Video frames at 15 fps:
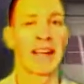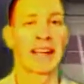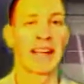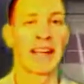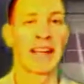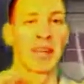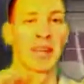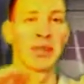I
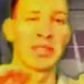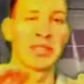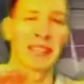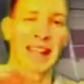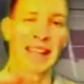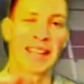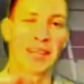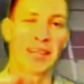can help you
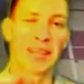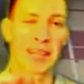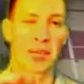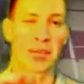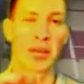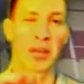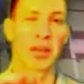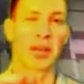tailor
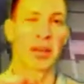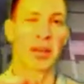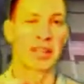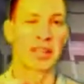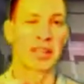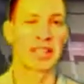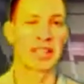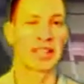that
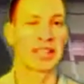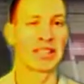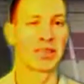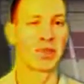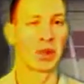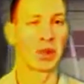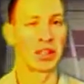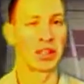program
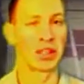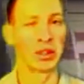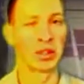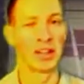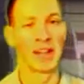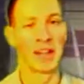exactly for you.